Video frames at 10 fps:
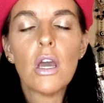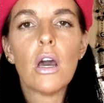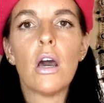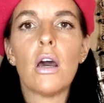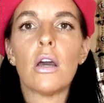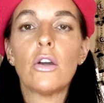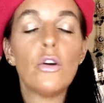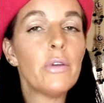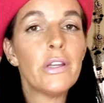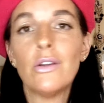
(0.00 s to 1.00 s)

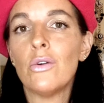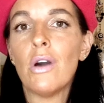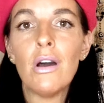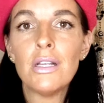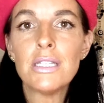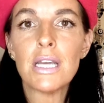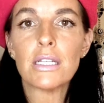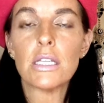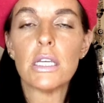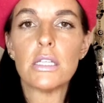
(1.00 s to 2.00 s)
going no
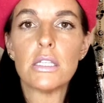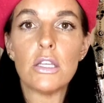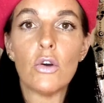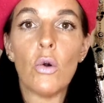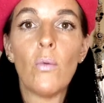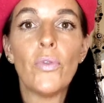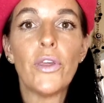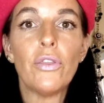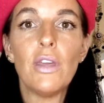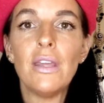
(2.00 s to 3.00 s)
contact is the only
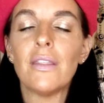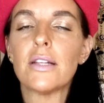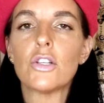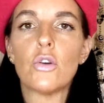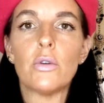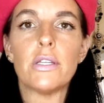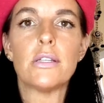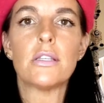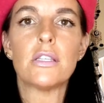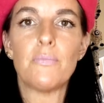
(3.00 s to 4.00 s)
thing that's going to
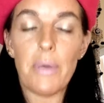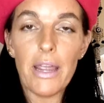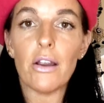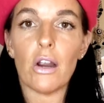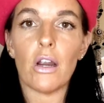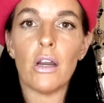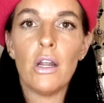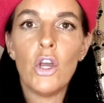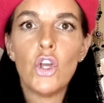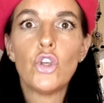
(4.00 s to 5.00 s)
spare
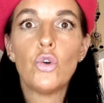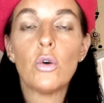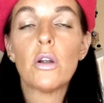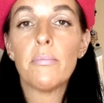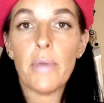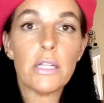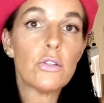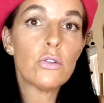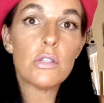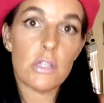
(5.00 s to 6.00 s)
your
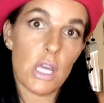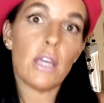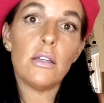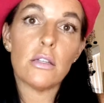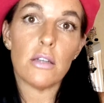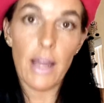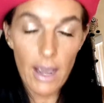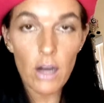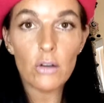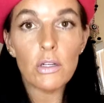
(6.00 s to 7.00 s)
mental state
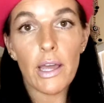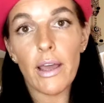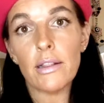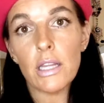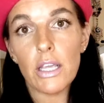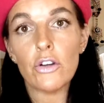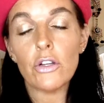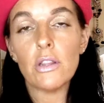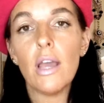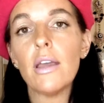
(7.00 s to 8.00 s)
now and later
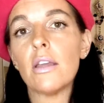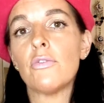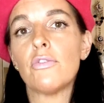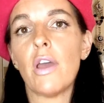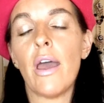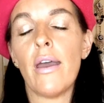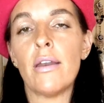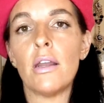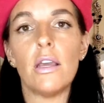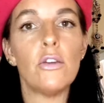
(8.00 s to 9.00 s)
in life.
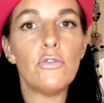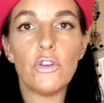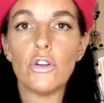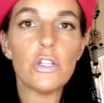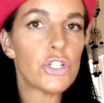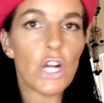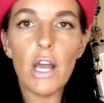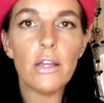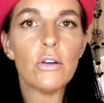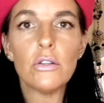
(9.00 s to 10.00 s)
And if you're a
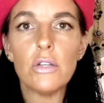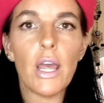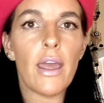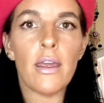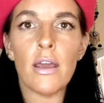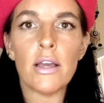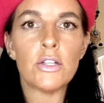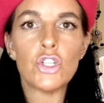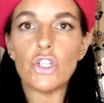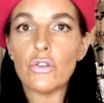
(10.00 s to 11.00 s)
child
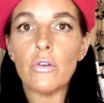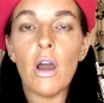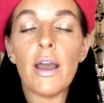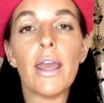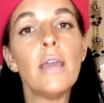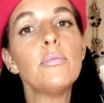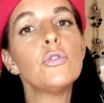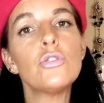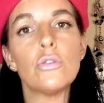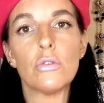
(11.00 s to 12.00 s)
and you're not
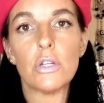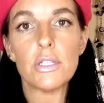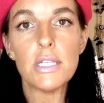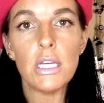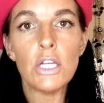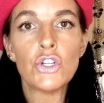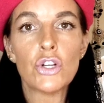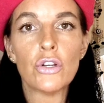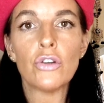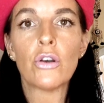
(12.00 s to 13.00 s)
able to, or a teenager
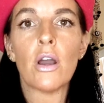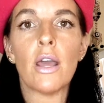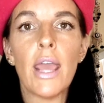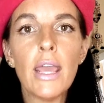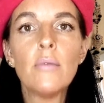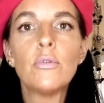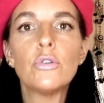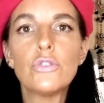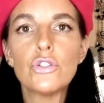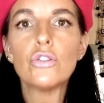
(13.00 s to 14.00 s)
and you're not
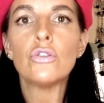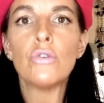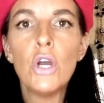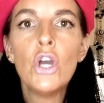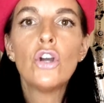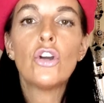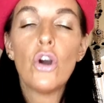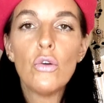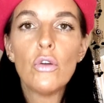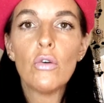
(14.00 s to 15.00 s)
able to
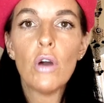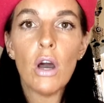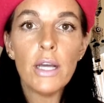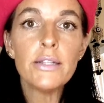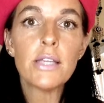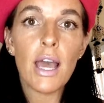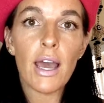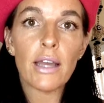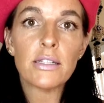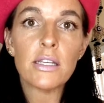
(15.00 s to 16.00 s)
go no
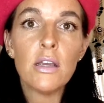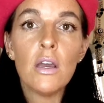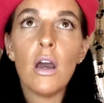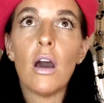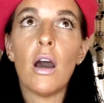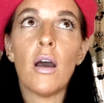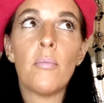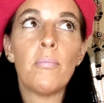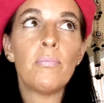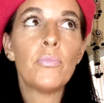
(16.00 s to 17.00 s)
contact,
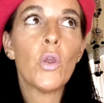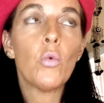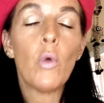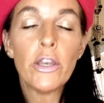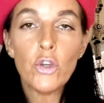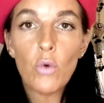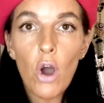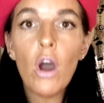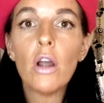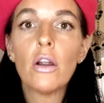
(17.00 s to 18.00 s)
when you
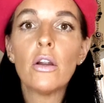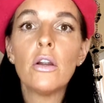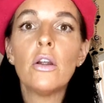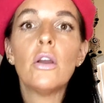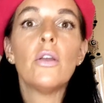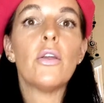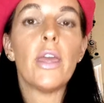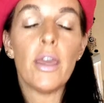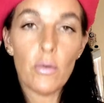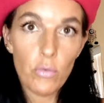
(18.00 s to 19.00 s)
are,
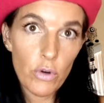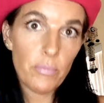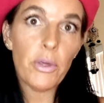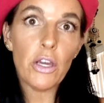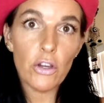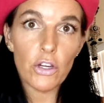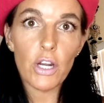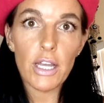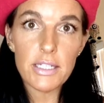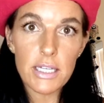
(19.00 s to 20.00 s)
it would be a good
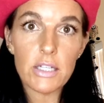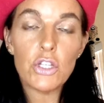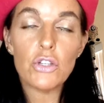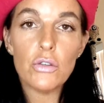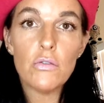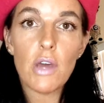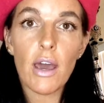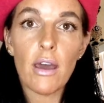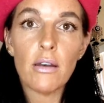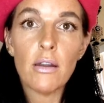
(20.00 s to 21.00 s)
idea to do
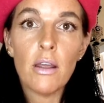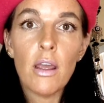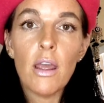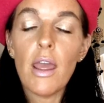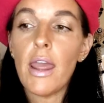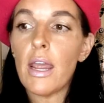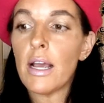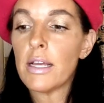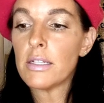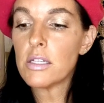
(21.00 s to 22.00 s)
that.
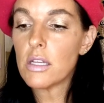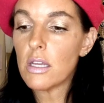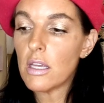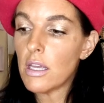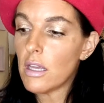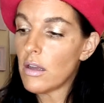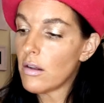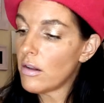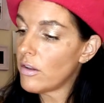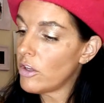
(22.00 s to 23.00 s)
And,
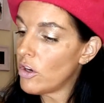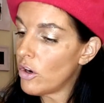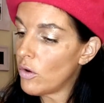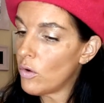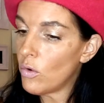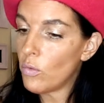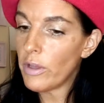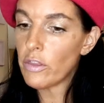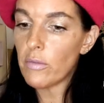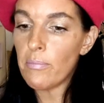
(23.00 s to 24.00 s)

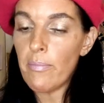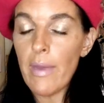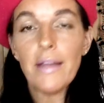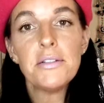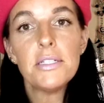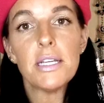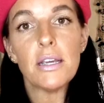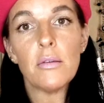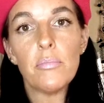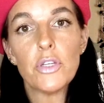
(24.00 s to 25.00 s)
with
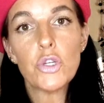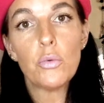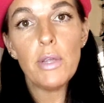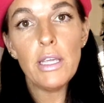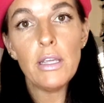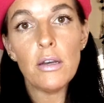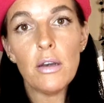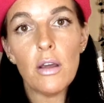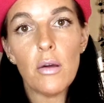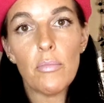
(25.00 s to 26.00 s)
mending
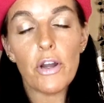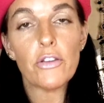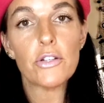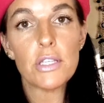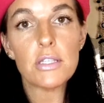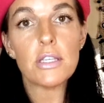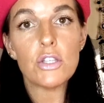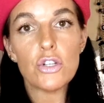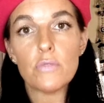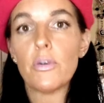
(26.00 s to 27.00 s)
between brothers and
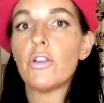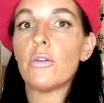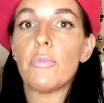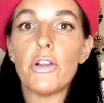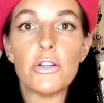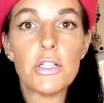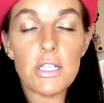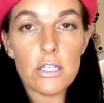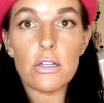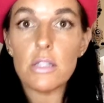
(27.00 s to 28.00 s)
sisters, brother and brother,
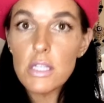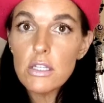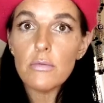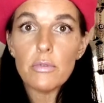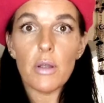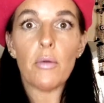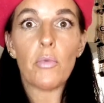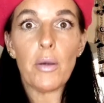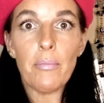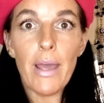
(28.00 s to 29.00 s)
sister and sister,
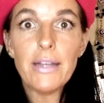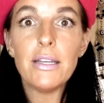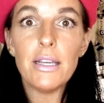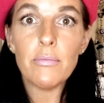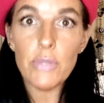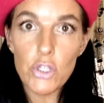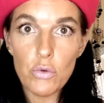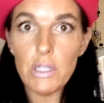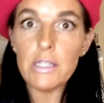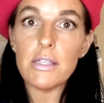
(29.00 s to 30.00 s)
when mending
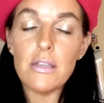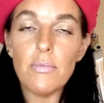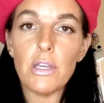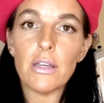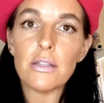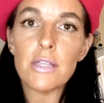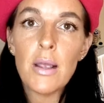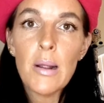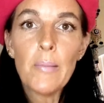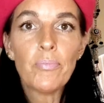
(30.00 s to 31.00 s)
between siblings,
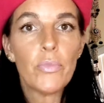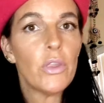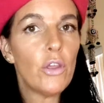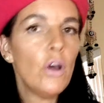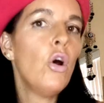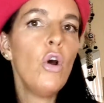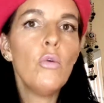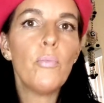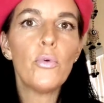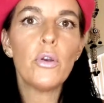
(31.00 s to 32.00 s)
the
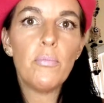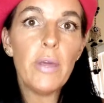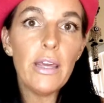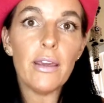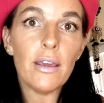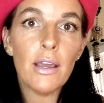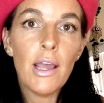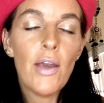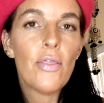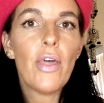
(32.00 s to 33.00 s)
hope would be
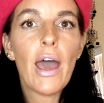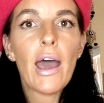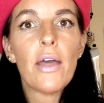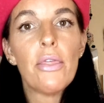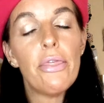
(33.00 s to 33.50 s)
that